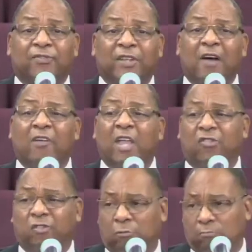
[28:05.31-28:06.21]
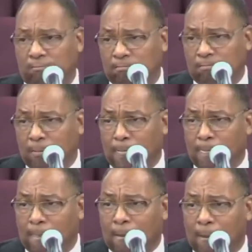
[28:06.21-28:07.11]
salvation
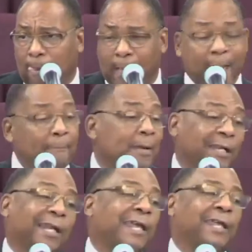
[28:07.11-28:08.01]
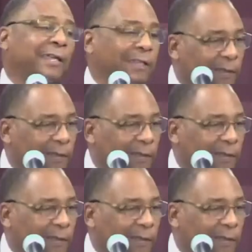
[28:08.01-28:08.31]
have been laid.